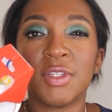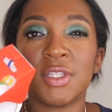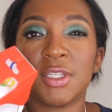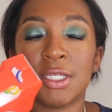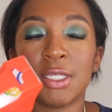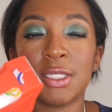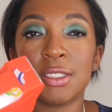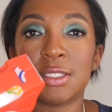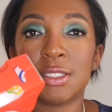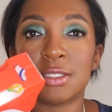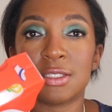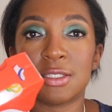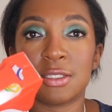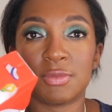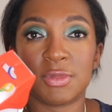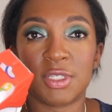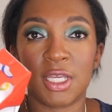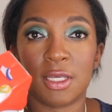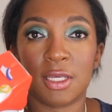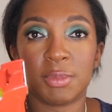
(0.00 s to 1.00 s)
a link to
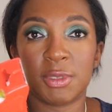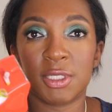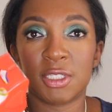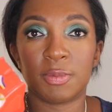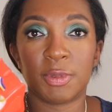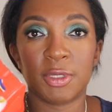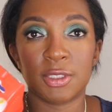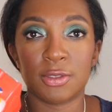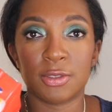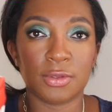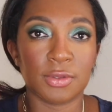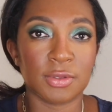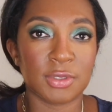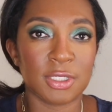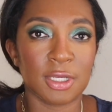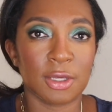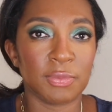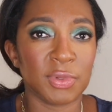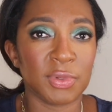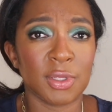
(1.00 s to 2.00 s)
some tape dispensers
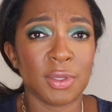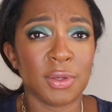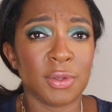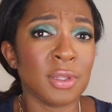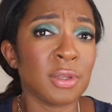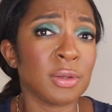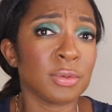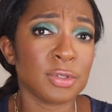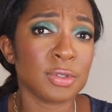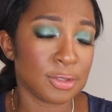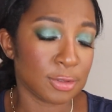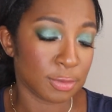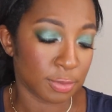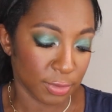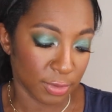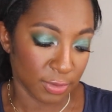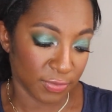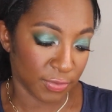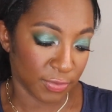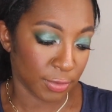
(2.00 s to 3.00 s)
down below that are
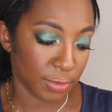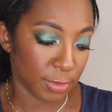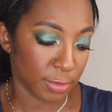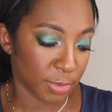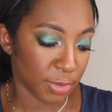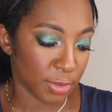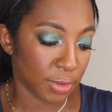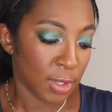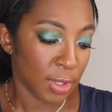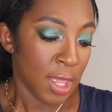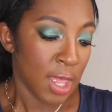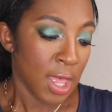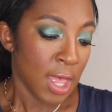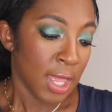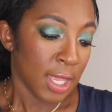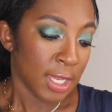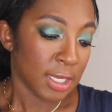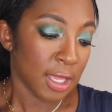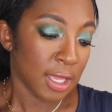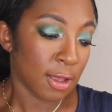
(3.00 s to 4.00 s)
super affordable.
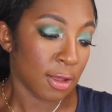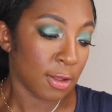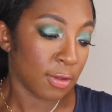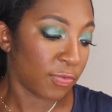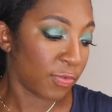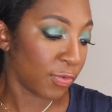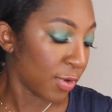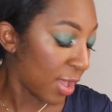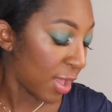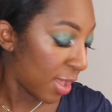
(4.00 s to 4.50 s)
Now, for